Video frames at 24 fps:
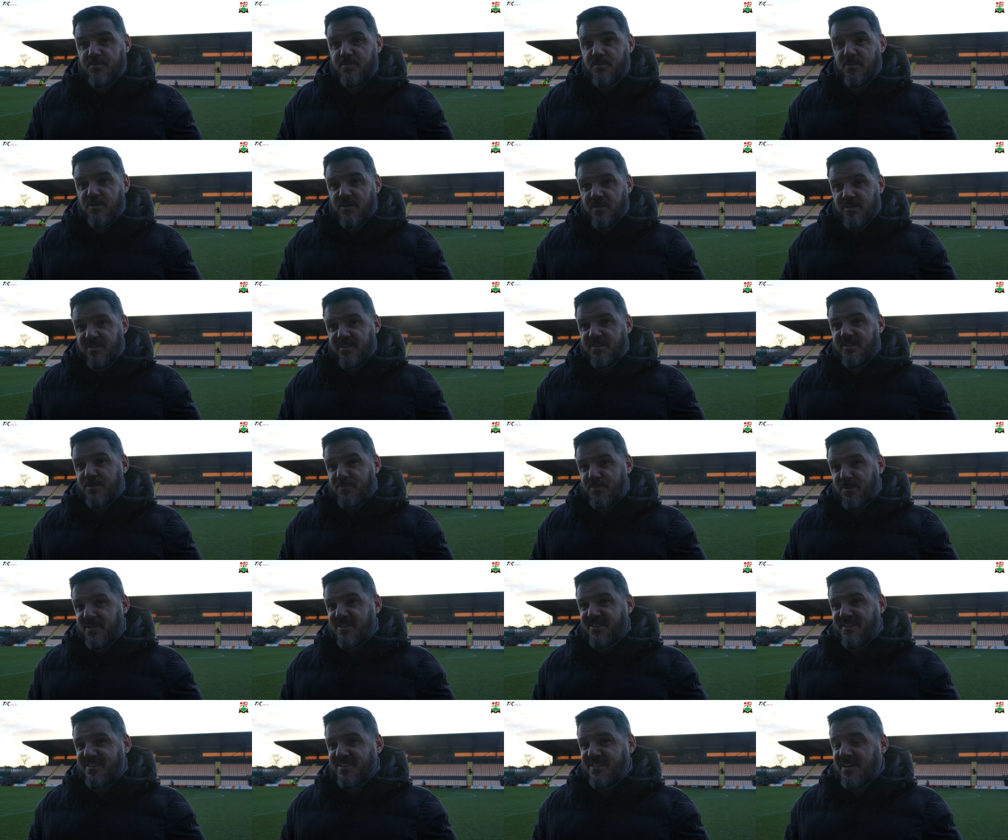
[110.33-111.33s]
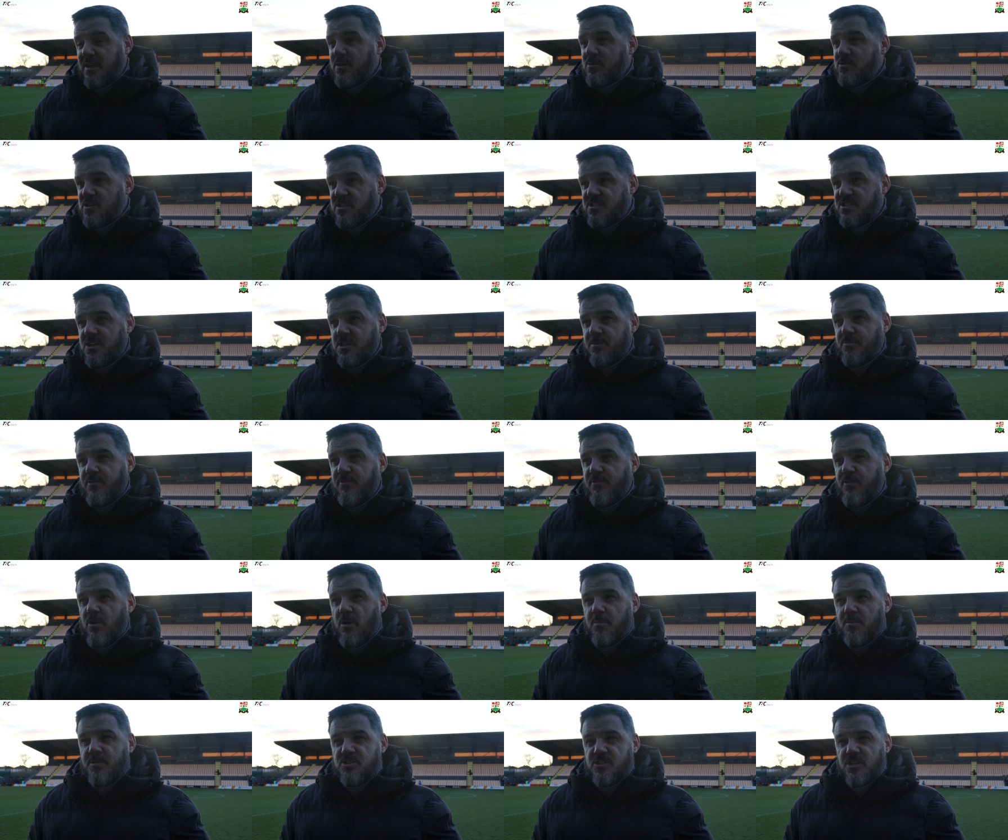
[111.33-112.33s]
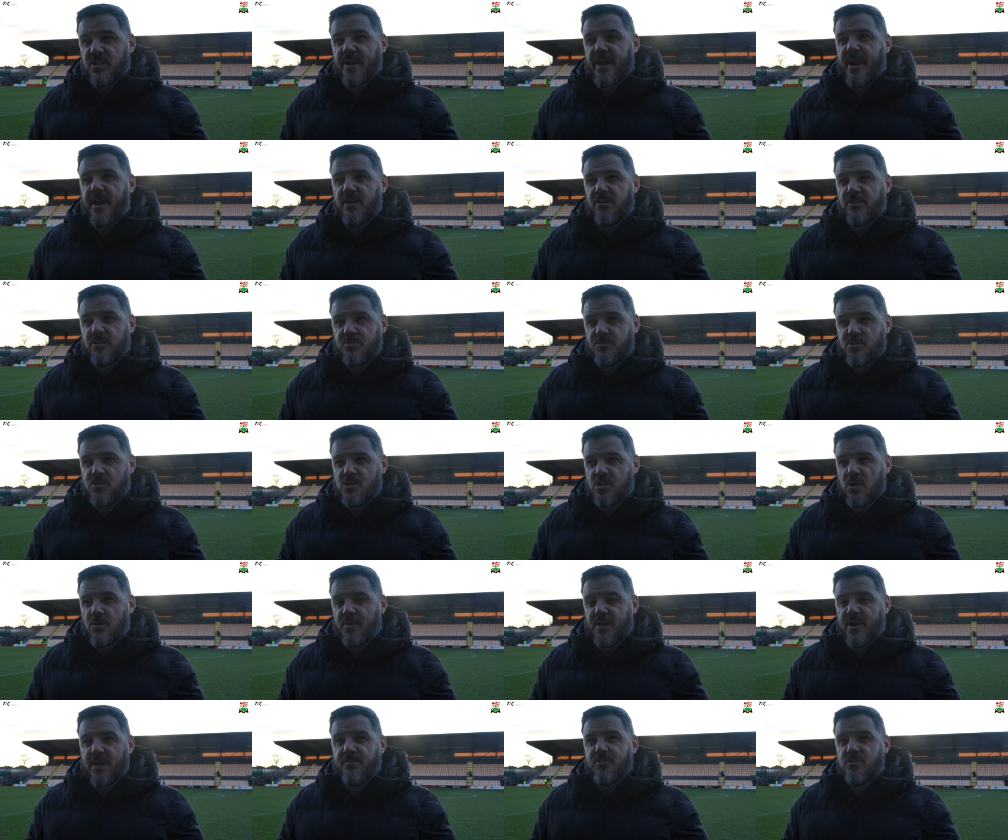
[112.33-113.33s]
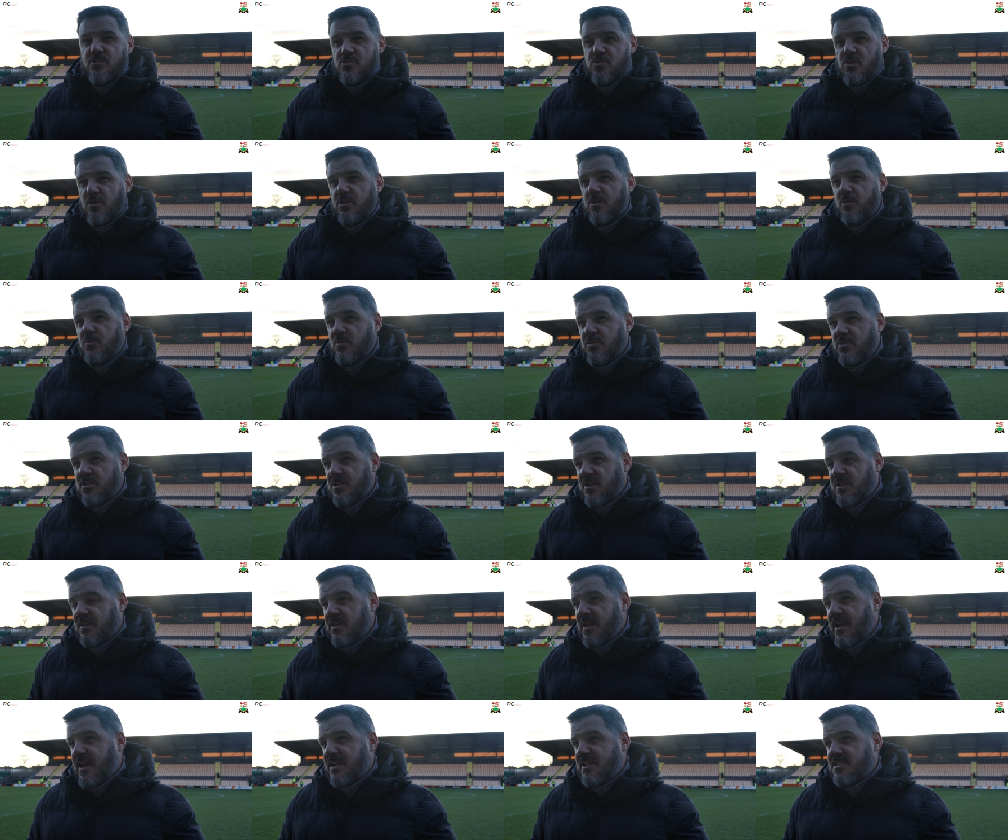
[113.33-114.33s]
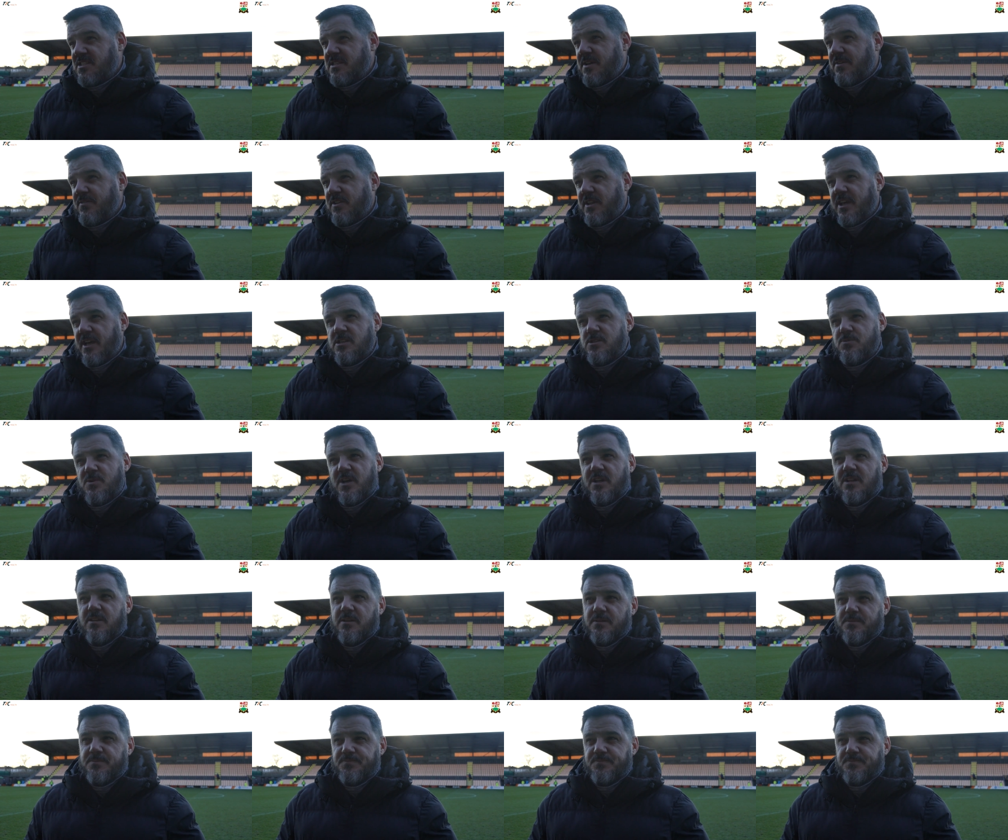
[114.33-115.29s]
But I think the big thing today was our team performance and the character we showed after sort of the, the last seven days we had.